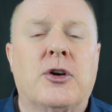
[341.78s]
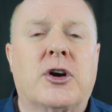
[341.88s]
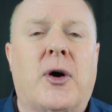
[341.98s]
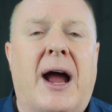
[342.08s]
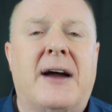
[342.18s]
to
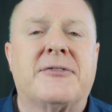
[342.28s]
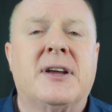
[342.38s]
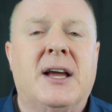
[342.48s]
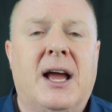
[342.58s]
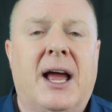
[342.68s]
craft
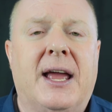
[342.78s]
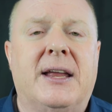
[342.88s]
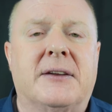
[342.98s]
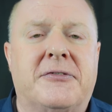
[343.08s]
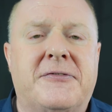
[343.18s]
a,
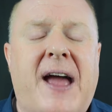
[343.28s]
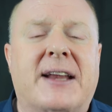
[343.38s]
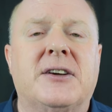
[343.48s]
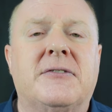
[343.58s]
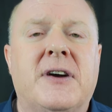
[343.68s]
an
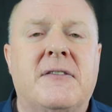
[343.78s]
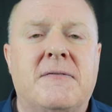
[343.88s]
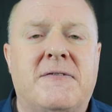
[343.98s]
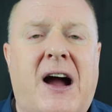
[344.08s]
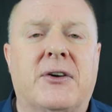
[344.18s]
effective
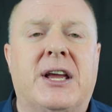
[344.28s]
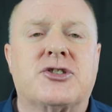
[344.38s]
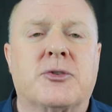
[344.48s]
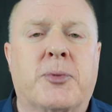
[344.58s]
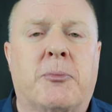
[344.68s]

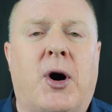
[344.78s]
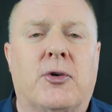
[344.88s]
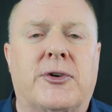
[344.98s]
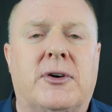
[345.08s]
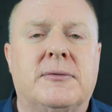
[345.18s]
foundation
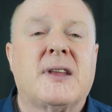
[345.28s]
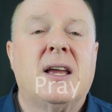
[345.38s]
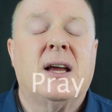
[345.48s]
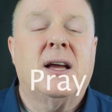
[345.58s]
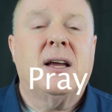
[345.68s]
proposal.
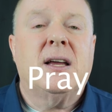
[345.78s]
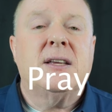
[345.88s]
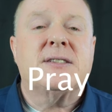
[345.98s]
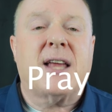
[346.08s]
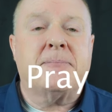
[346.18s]

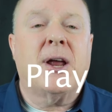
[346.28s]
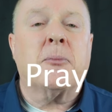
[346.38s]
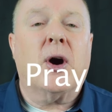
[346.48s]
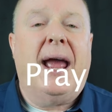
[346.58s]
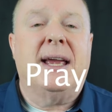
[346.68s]
Step
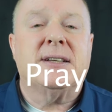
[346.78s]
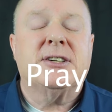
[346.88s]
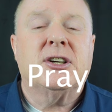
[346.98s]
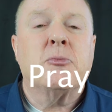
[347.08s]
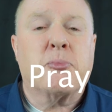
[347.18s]
number eight,
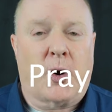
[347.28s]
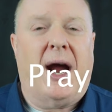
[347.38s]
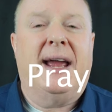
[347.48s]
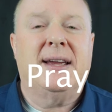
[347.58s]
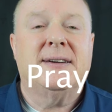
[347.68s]

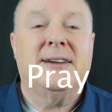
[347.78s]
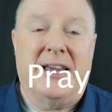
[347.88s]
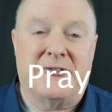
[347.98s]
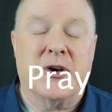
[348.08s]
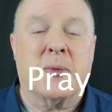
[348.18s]
pray
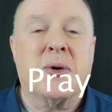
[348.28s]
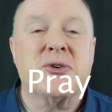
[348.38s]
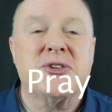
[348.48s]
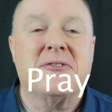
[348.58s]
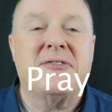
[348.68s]
if you're a
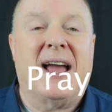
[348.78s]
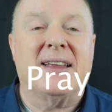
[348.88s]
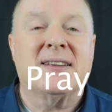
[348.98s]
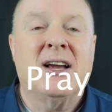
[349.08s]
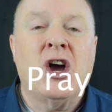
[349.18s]
person of
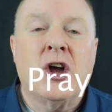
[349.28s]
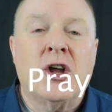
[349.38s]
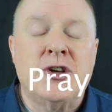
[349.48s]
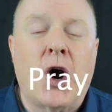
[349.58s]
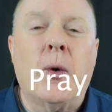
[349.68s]
faith.
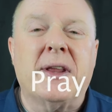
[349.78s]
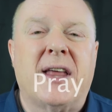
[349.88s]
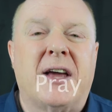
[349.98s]
Knowing